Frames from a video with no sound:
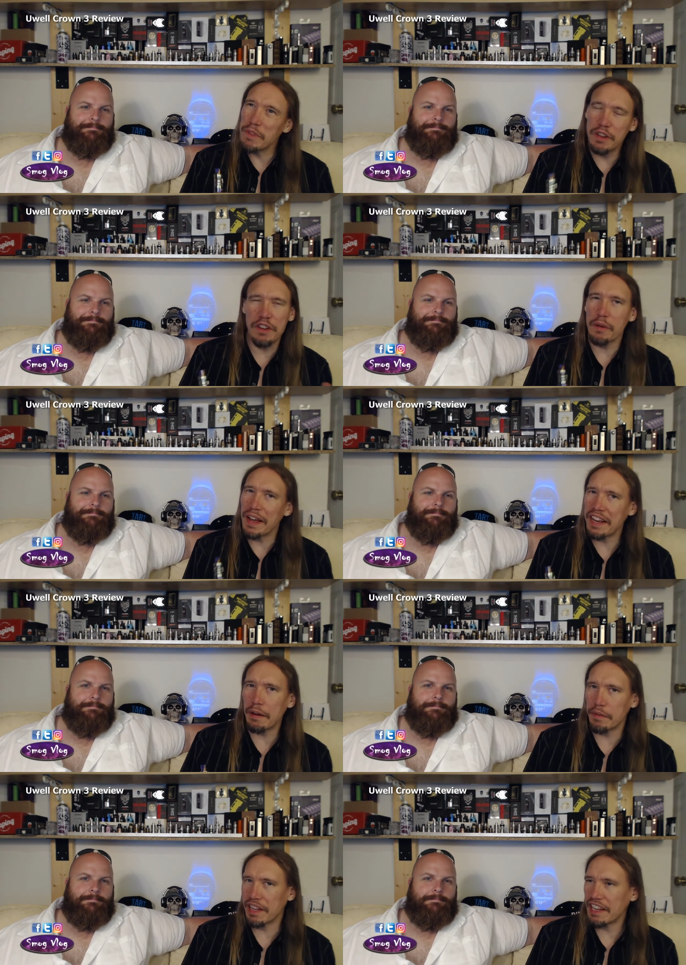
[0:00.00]
Speaker 1: You do end
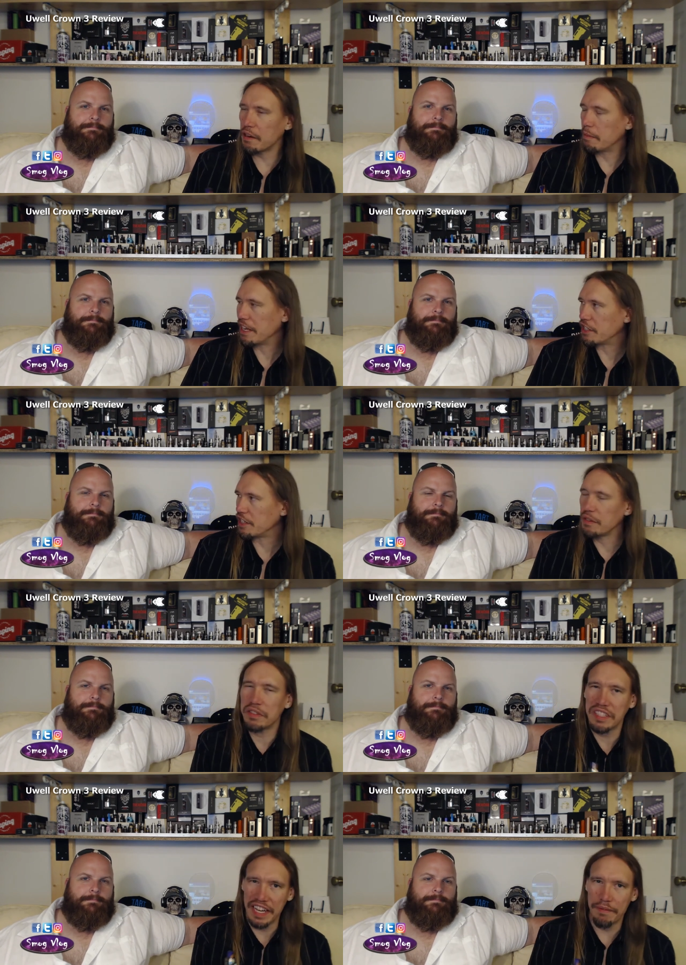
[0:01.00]
up with a little bit of juice
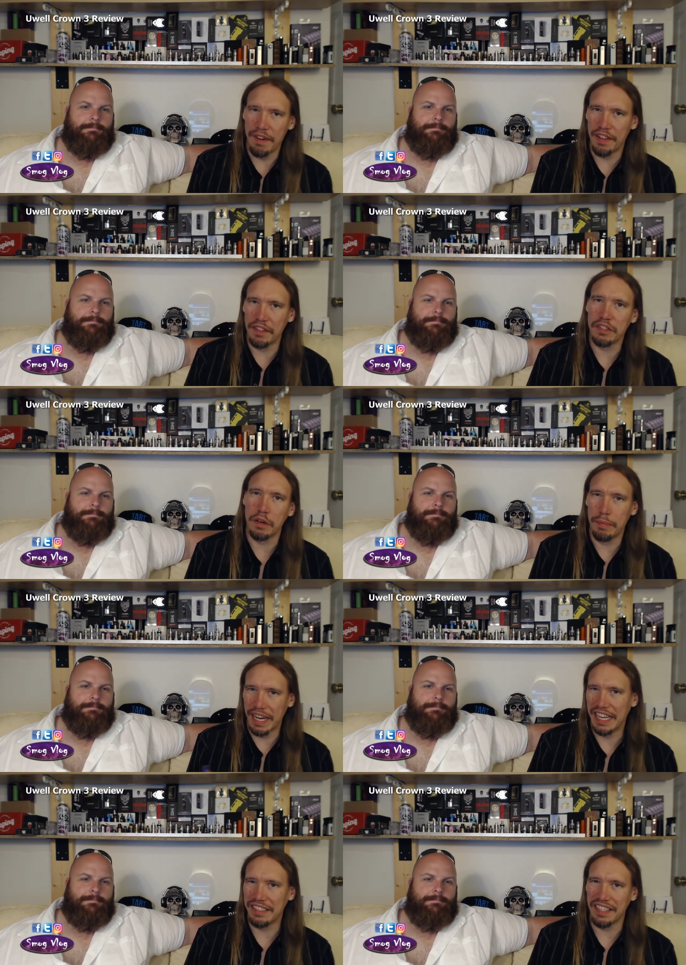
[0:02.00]
sitting around the top
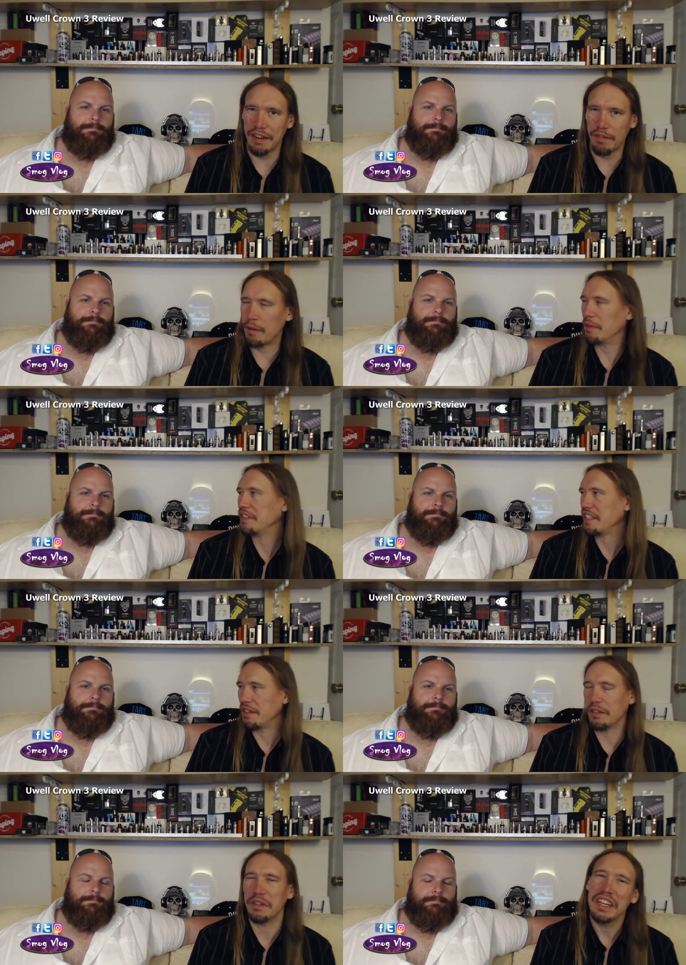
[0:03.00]
against that rubber
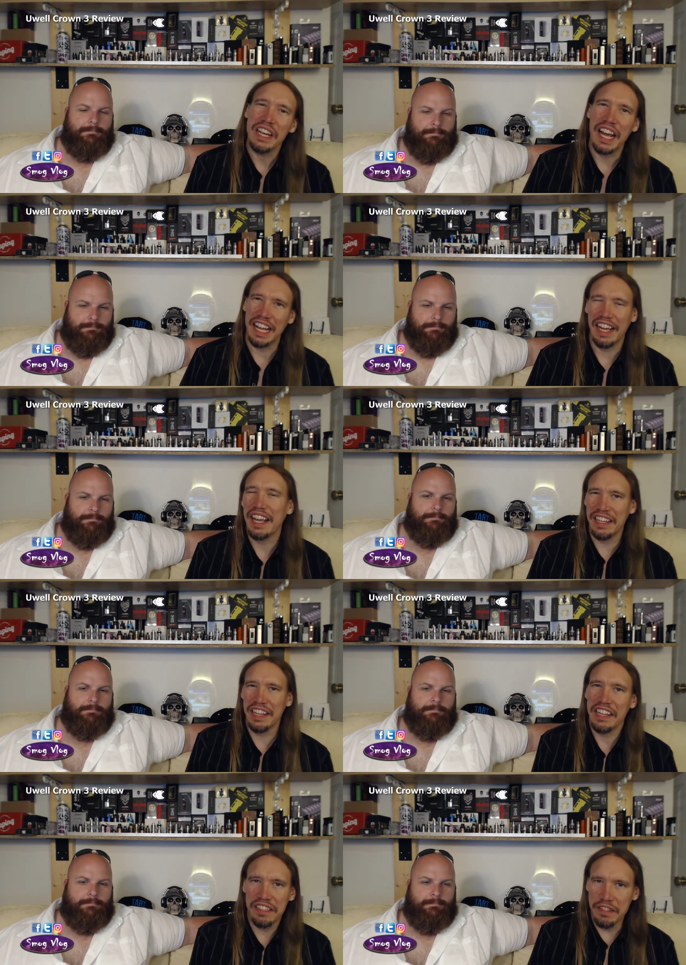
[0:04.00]
seal. It, it,
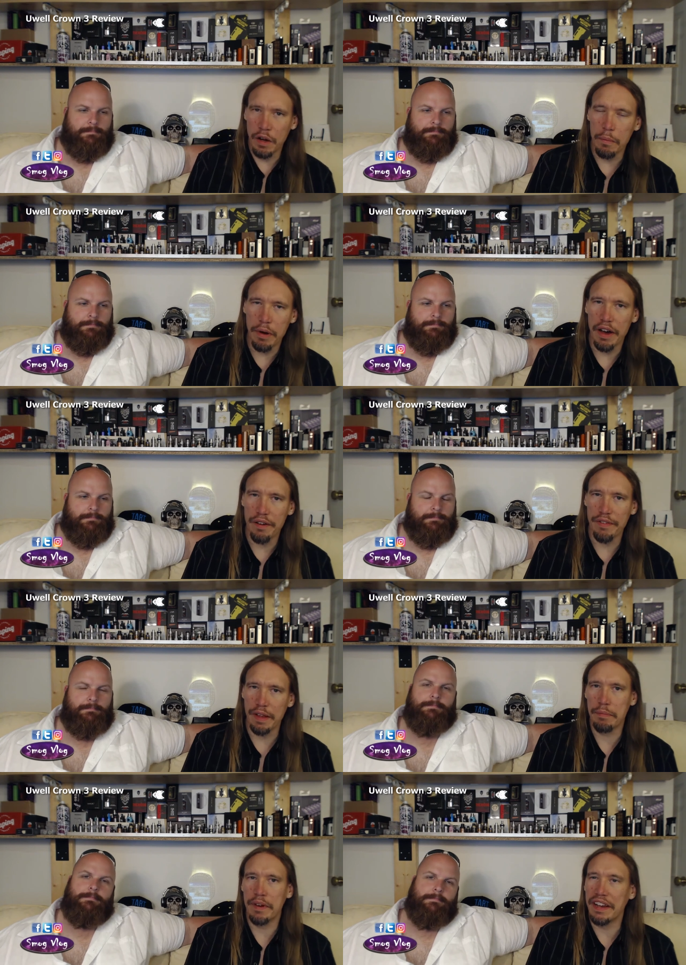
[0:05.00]
it's not
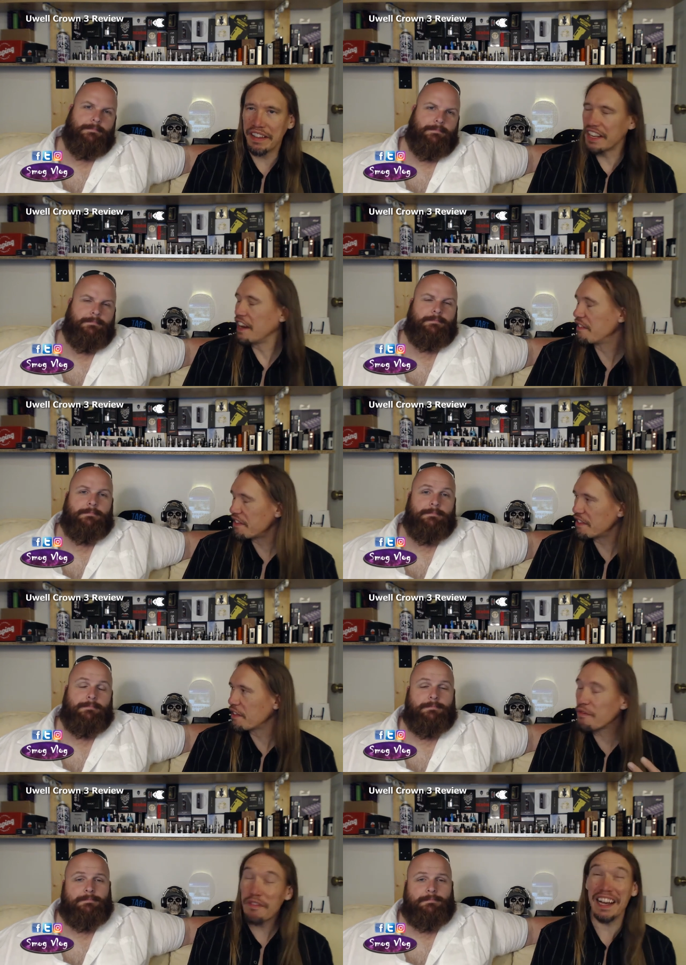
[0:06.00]
perfect, but you know,
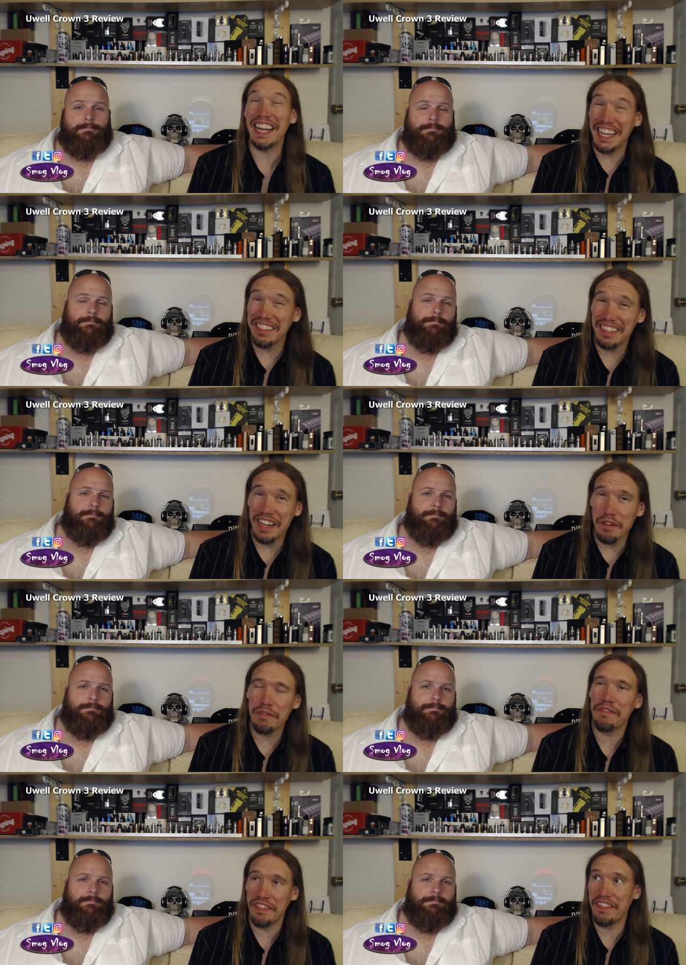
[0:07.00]
the filling
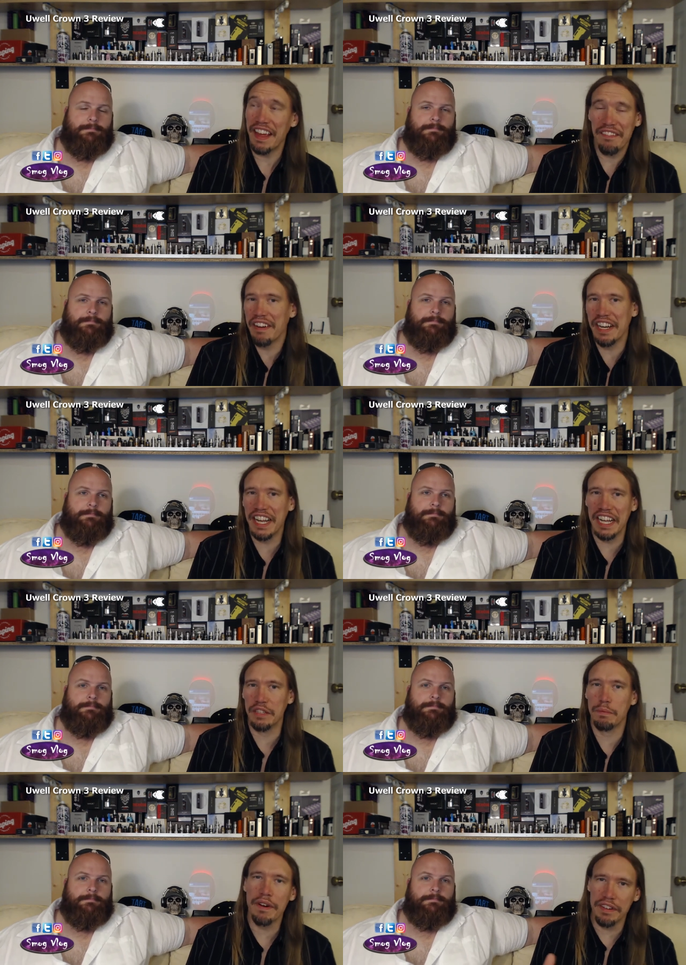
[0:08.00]
itself, that really
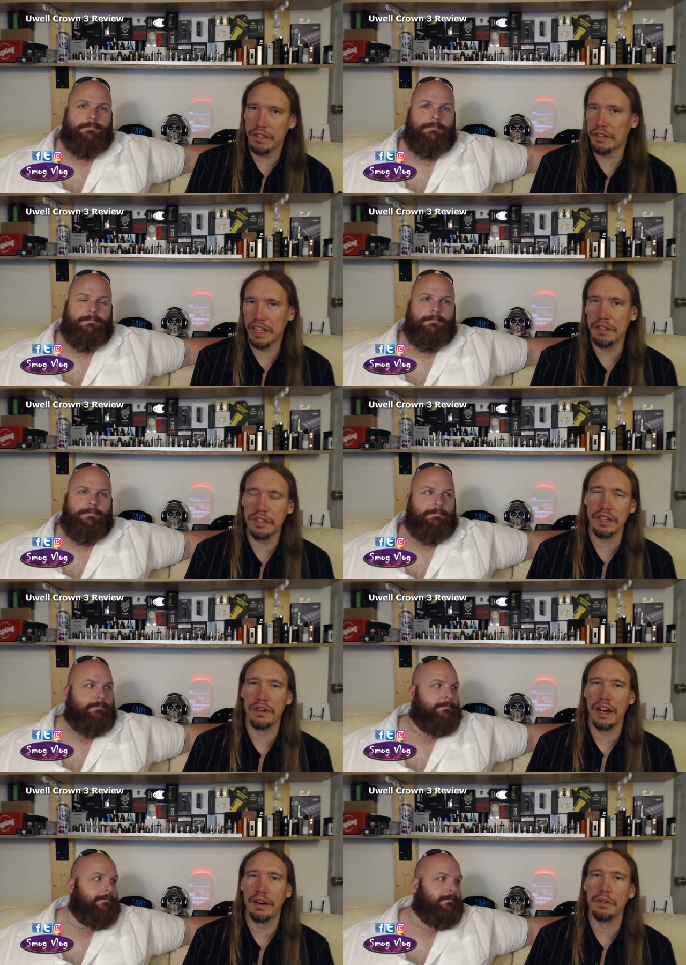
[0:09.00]
is where it's got those
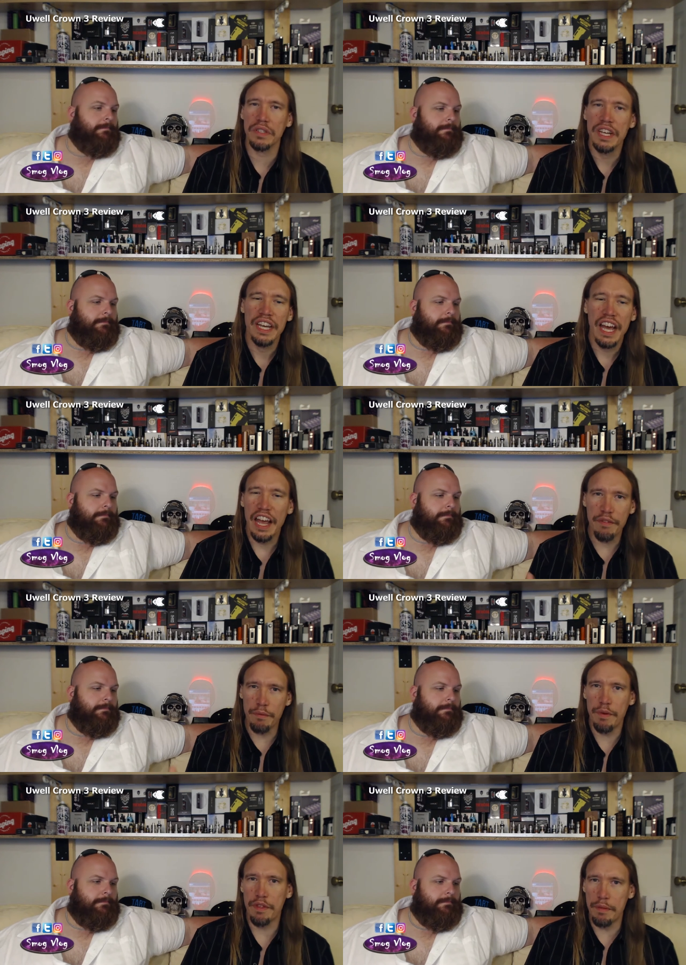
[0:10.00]
two holes.
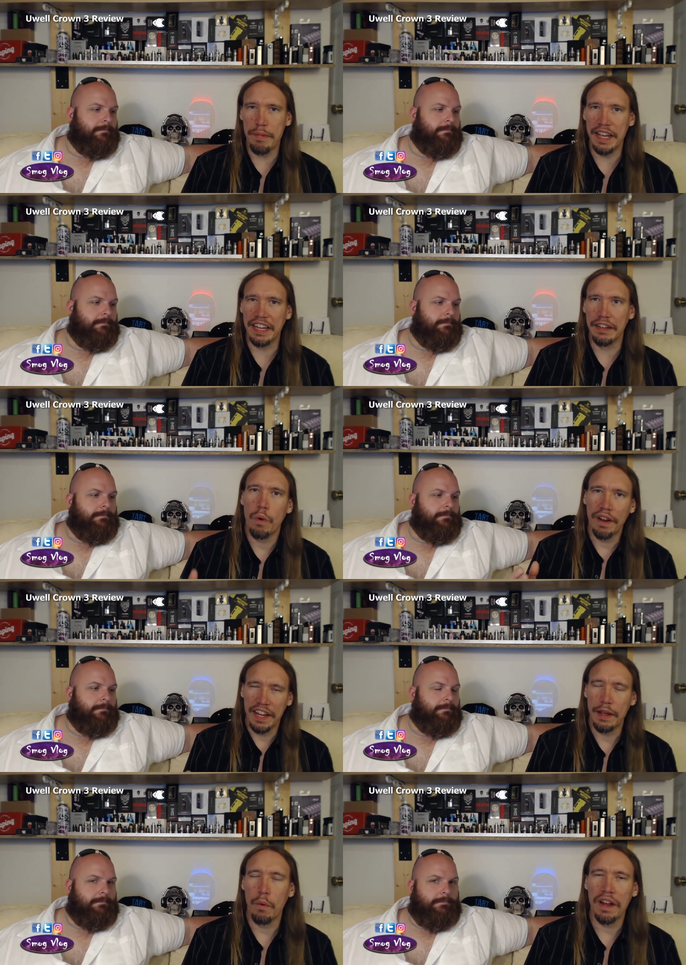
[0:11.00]
Even with the big one
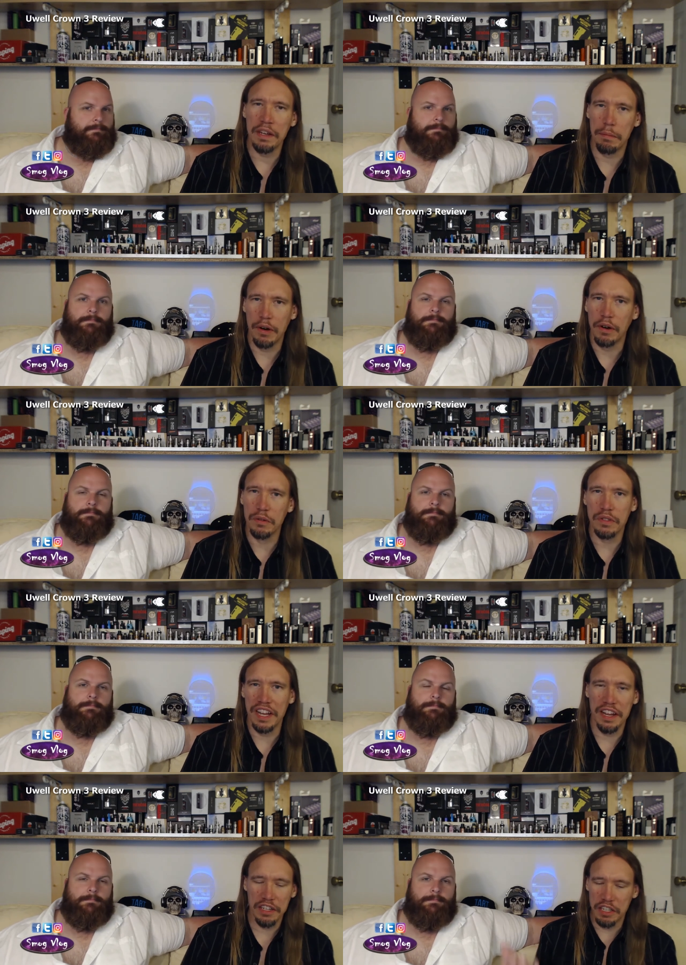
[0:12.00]
hit wonder bottles, you
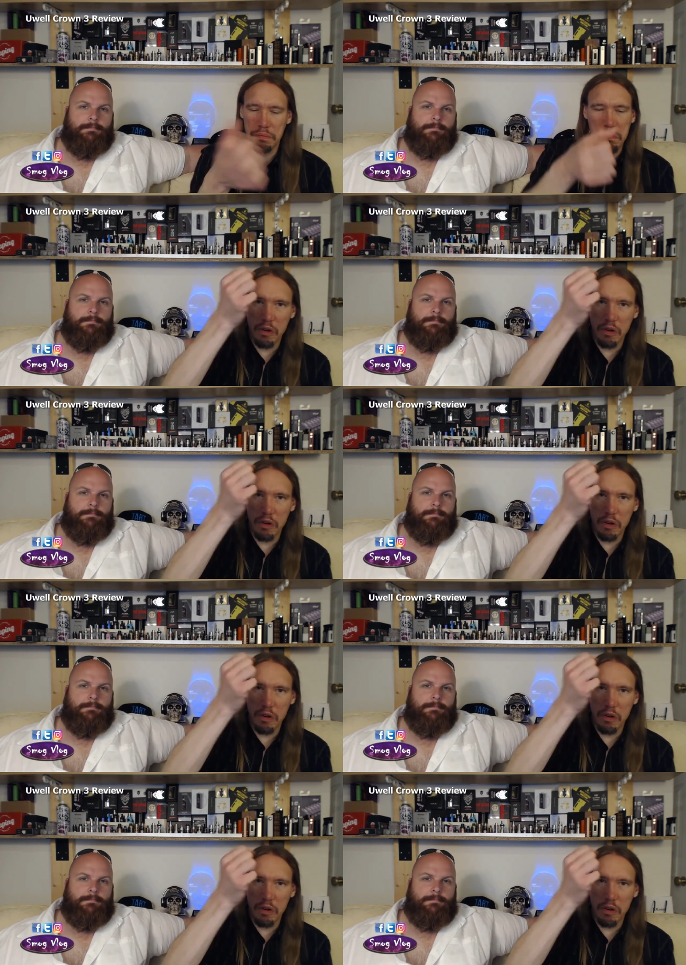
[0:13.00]
know, you just